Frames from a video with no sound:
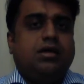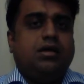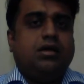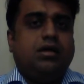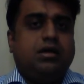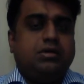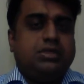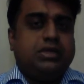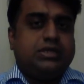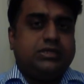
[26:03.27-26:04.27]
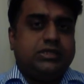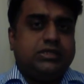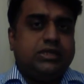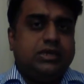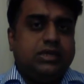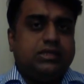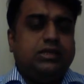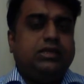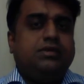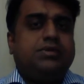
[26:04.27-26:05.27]
there's another
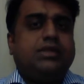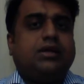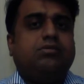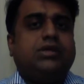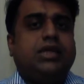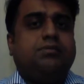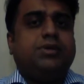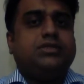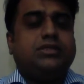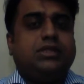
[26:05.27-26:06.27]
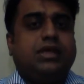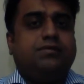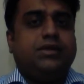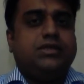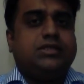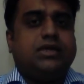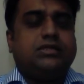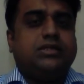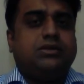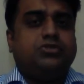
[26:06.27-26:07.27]
event that will take place in the heavenlies. That
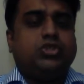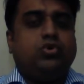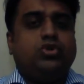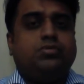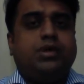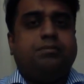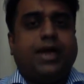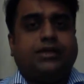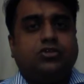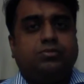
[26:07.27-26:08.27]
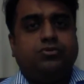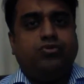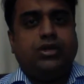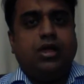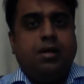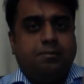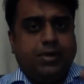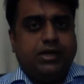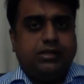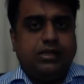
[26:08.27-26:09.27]
is, there's going to be a battle between
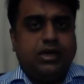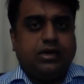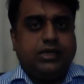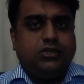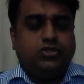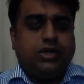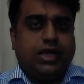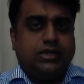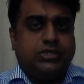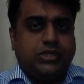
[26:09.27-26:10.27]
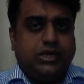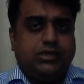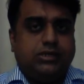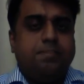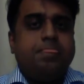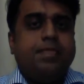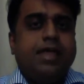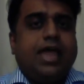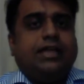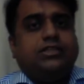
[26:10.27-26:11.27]
Michael the Archangel and Satan.
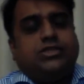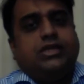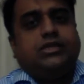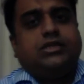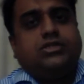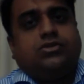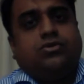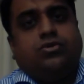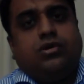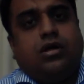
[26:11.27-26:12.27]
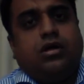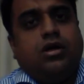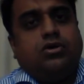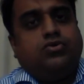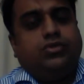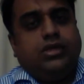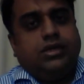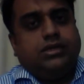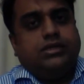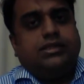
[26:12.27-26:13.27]
And Satan is thrown to the
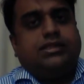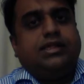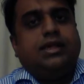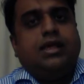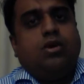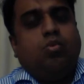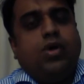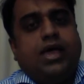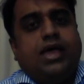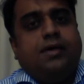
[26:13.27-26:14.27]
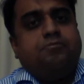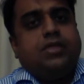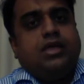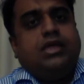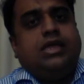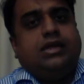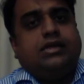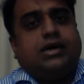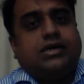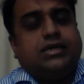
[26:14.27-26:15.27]
earth where he
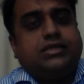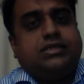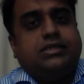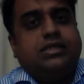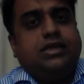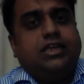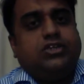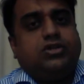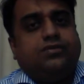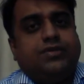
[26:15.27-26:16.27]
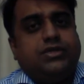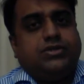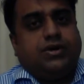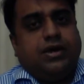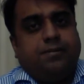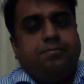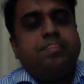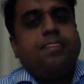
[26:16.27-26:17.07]
targets the nation of Israel.